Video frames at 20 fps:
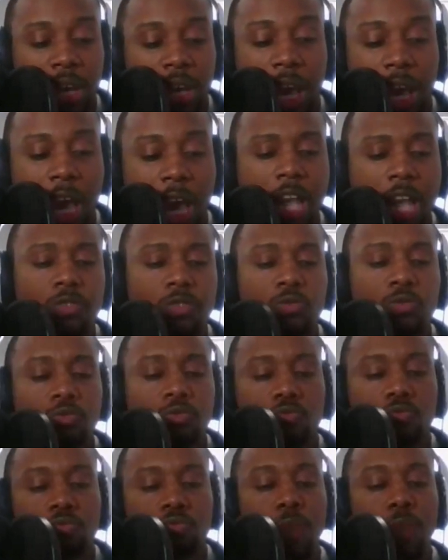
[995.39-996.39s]
And
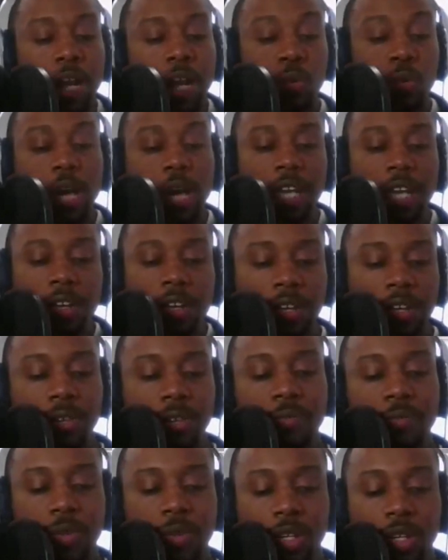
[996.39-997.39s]
by the way,
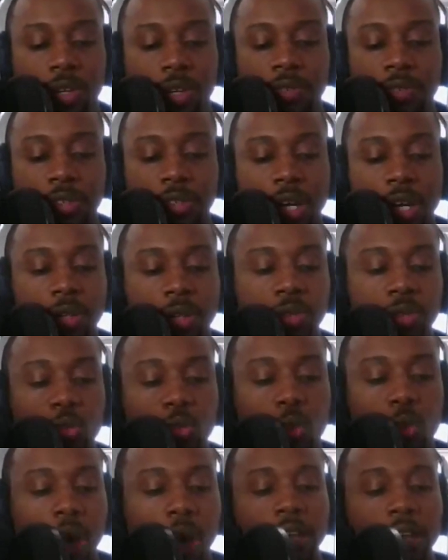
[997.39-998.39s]
for those
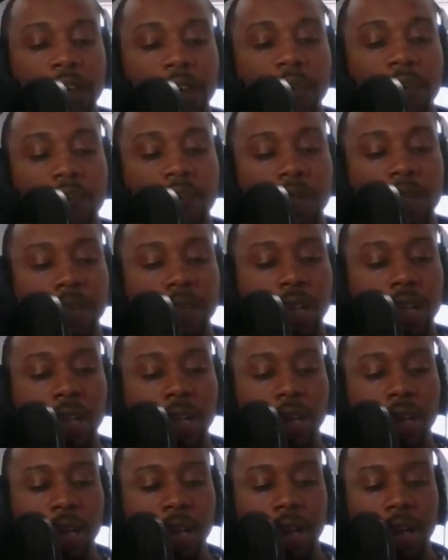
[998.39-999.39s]
who are living
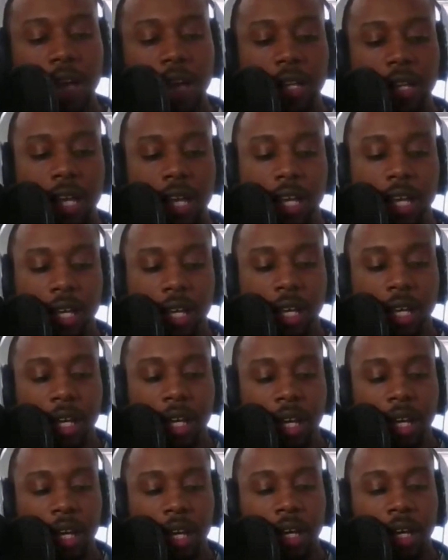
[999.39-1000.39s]
in a
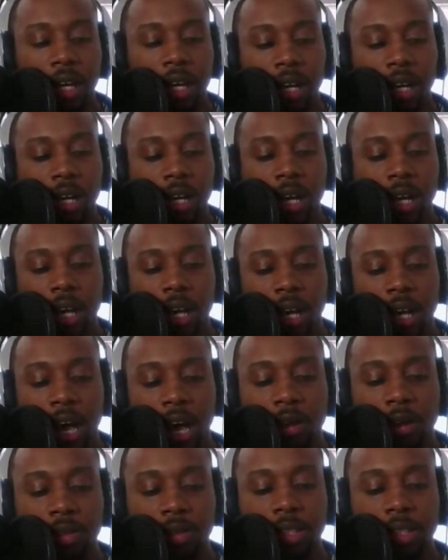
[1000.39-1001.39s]

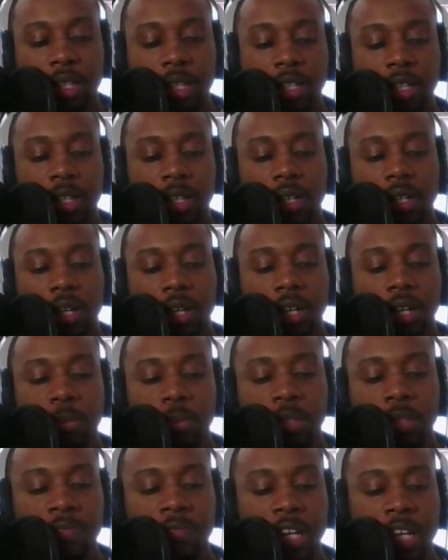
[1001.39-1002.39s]
housing and
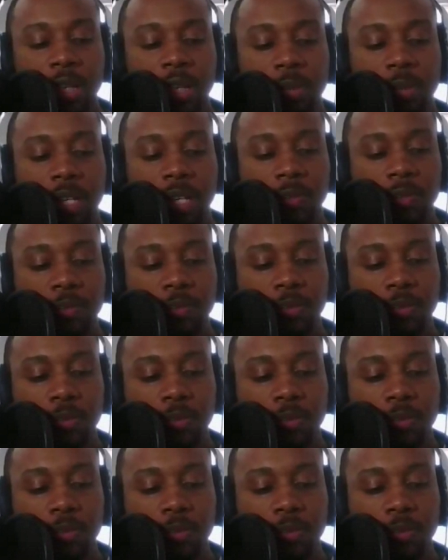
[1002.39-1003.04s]
urban development